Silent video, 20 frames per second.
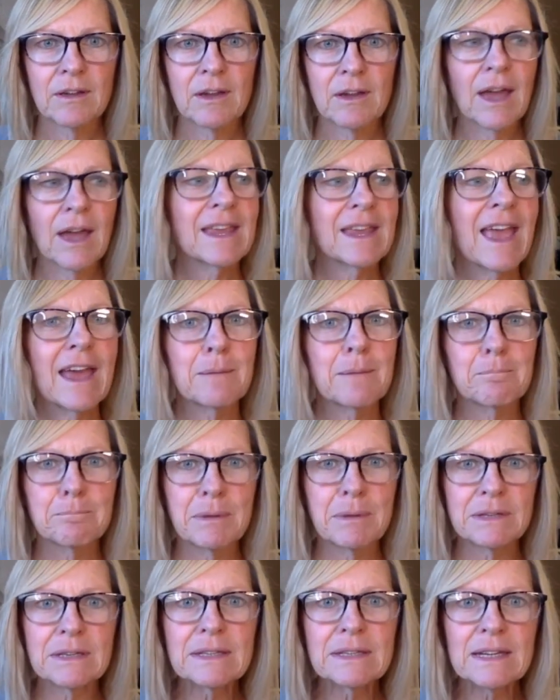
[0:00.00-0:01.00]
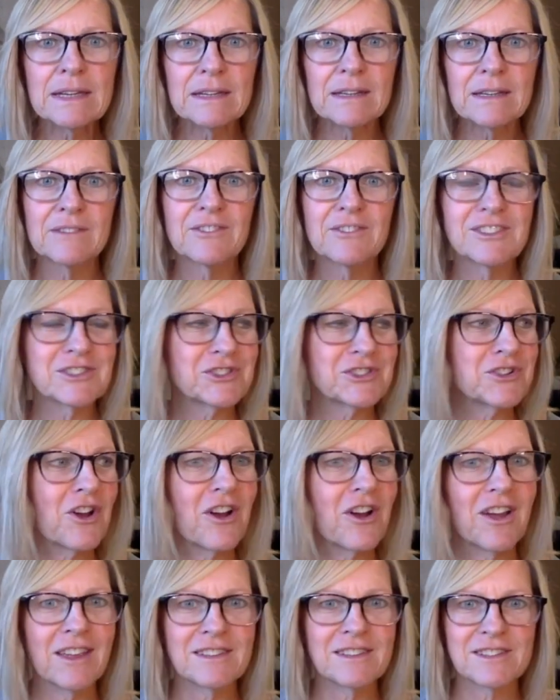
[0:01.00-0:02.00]
I can't believe it's
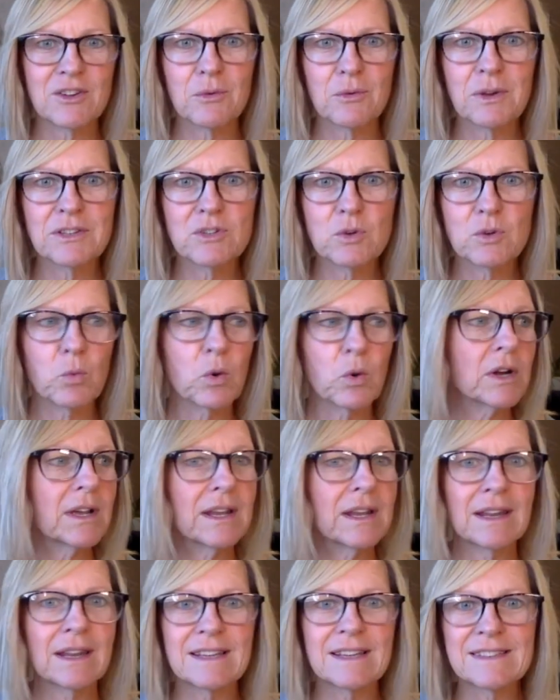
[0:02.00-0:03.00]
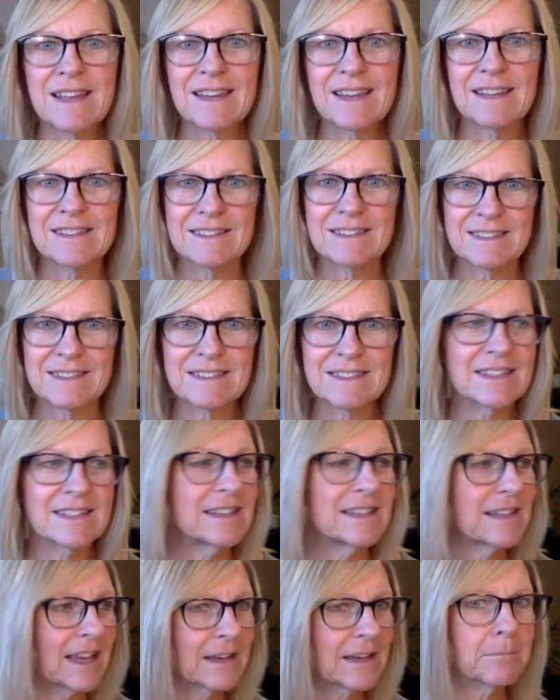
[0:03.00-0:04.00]
going to work unless I can
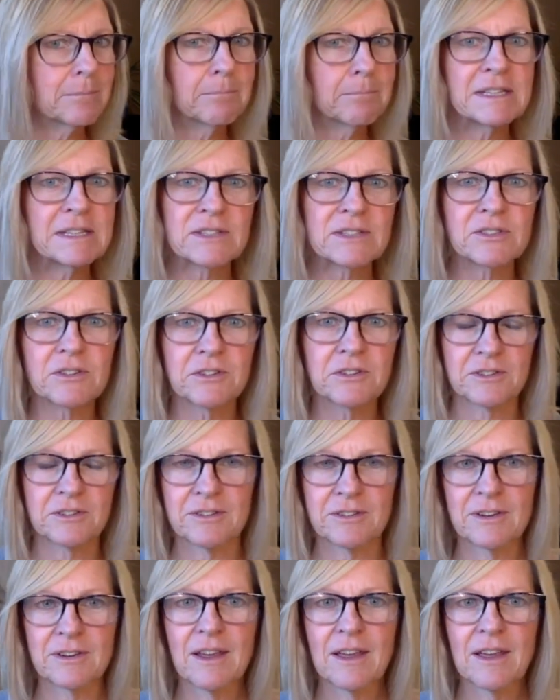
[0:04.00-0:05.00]
see, be certain.